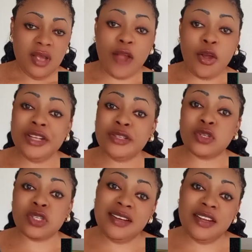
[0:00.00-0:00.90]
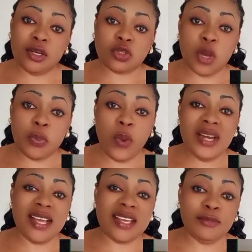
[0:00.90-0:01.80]
According to Stanley on top, when
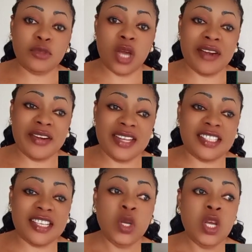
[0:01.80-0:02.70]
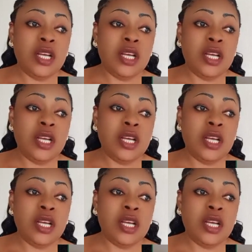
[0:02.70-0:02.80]
they came to arrest him,